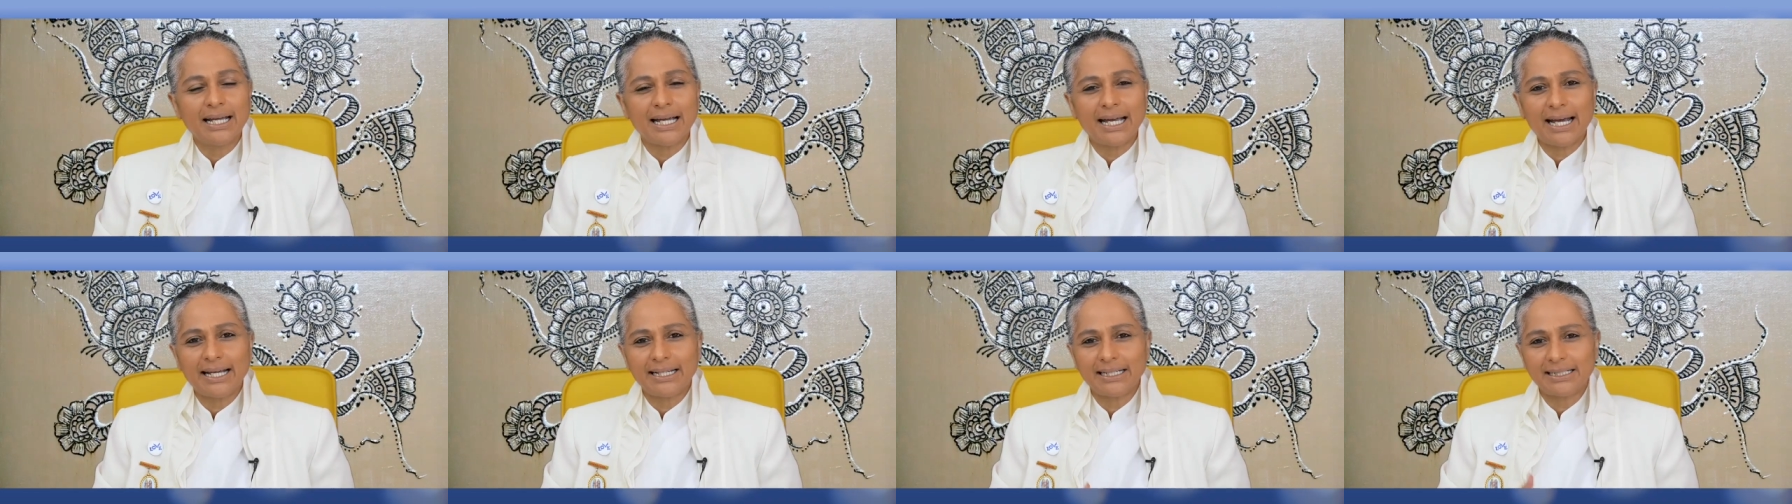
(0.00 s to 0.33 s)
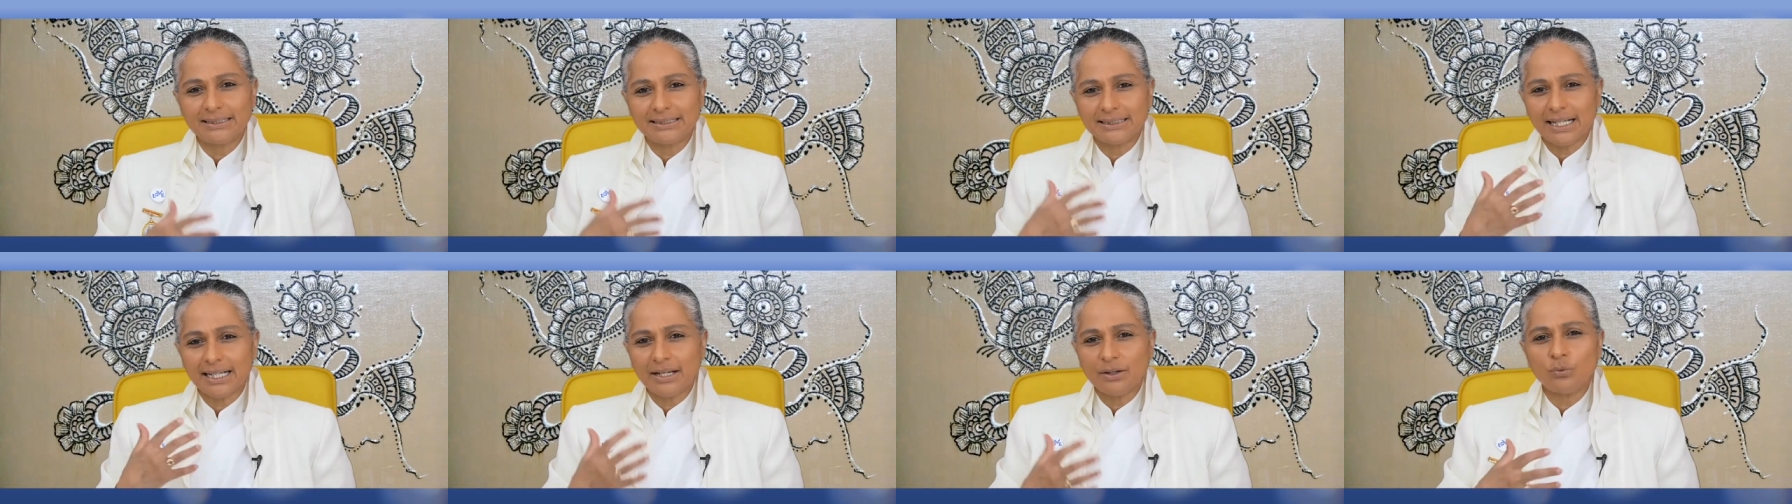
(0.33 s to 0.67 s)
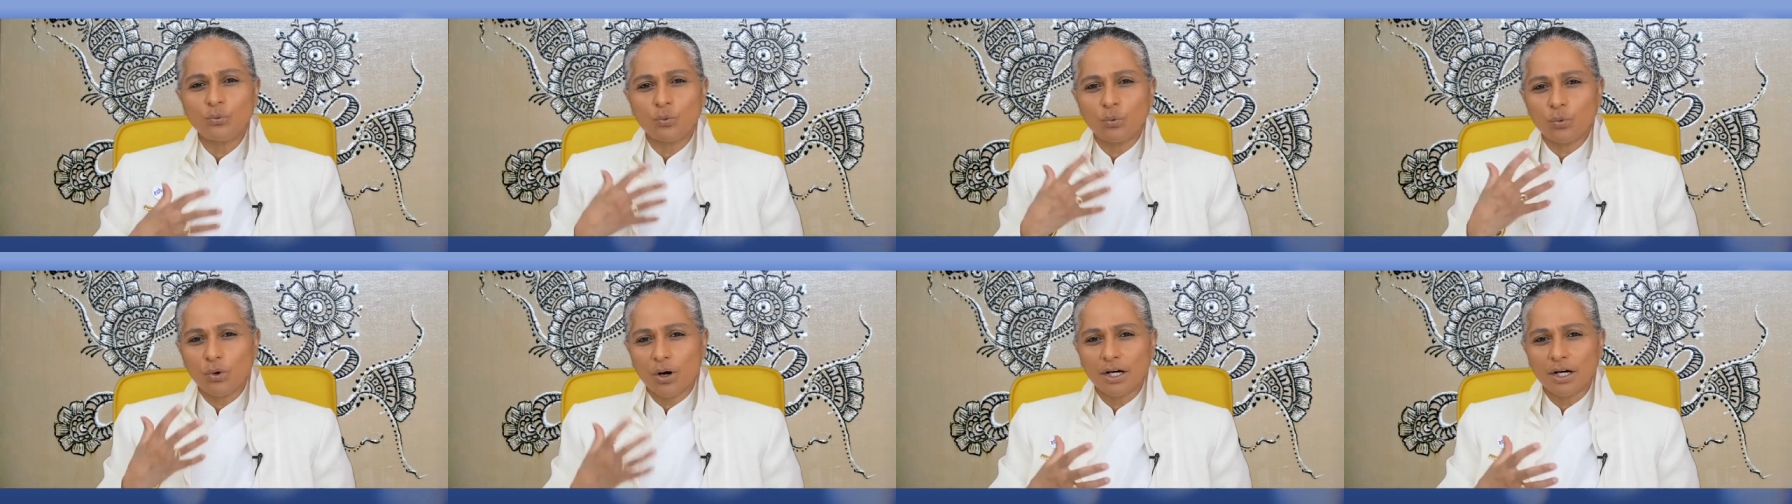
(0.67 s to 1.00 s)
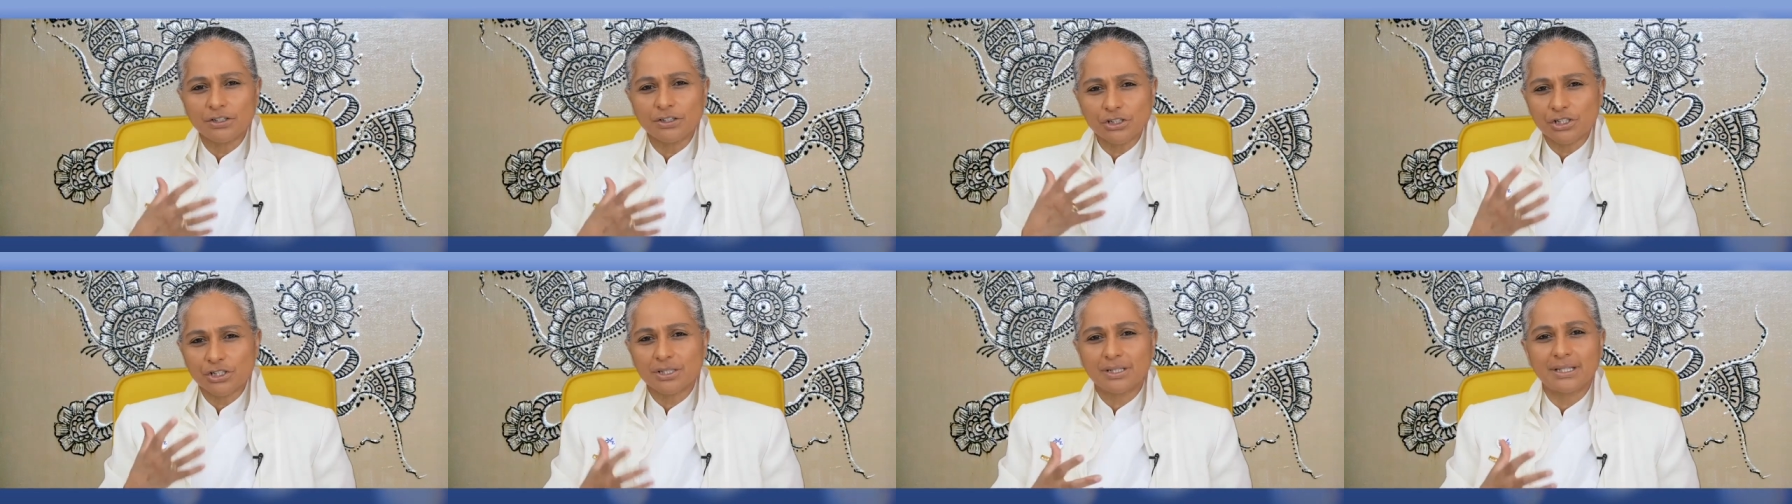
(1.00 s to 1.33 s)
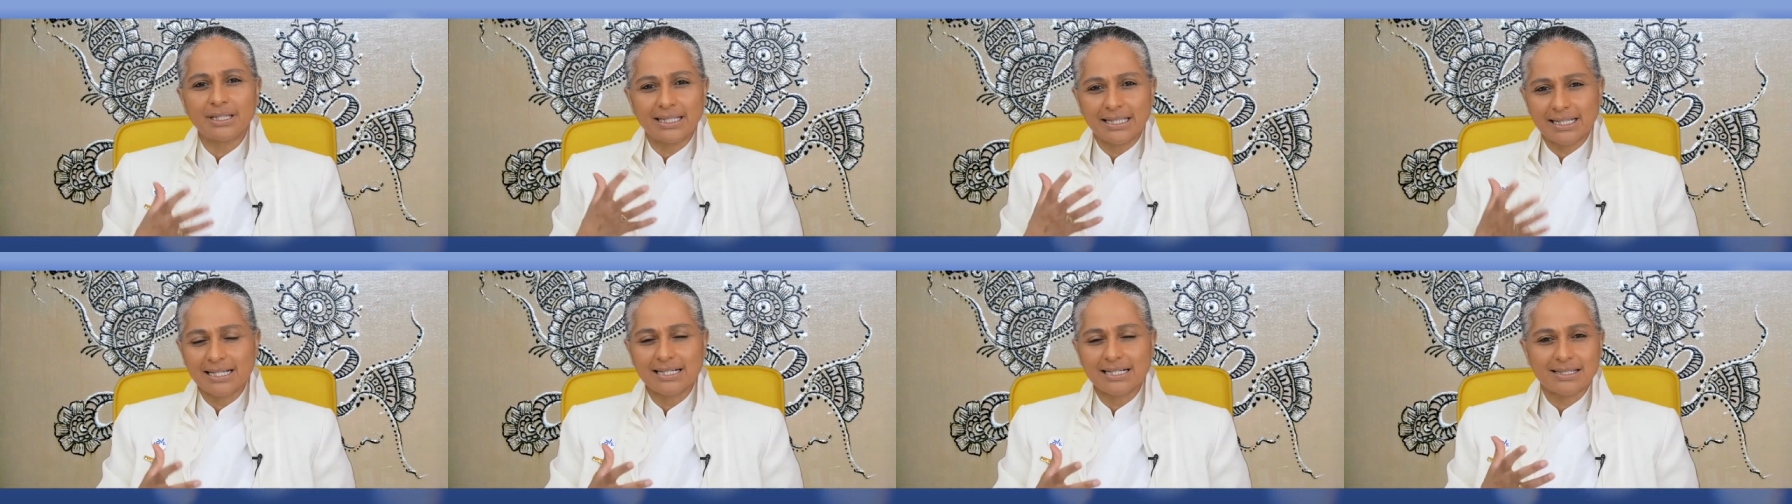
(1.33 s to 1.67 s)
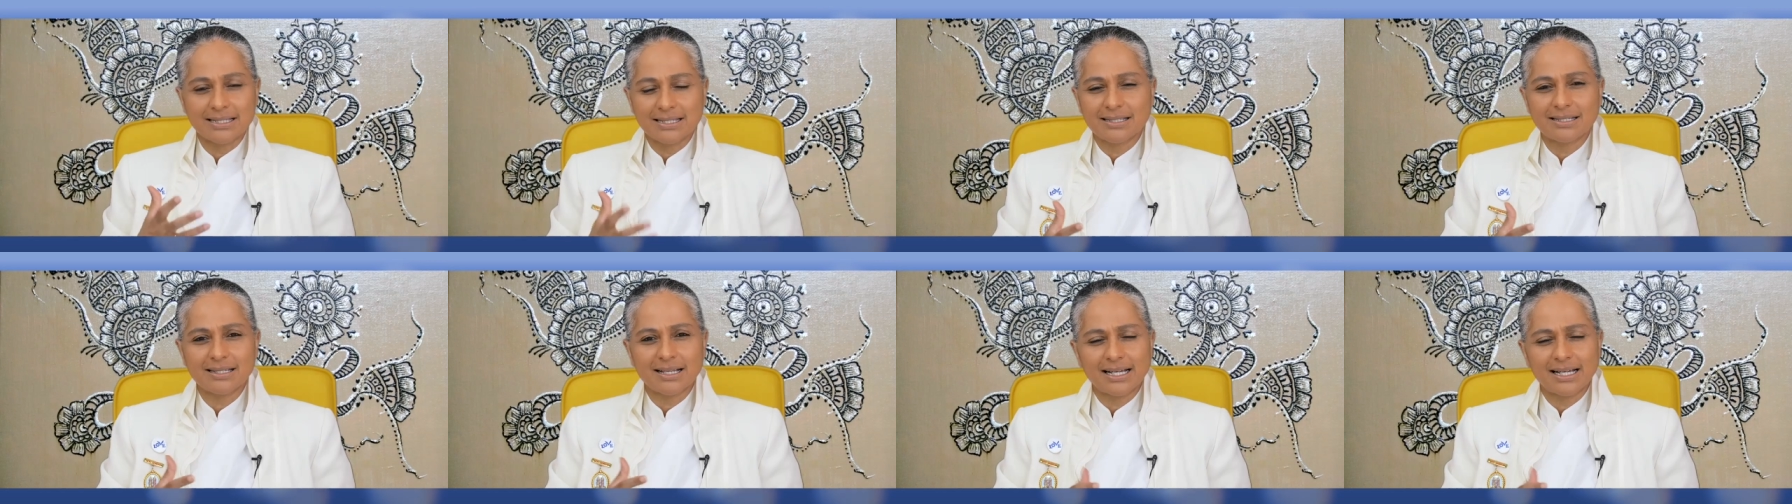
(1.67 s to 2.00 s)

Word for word: And as I watch this,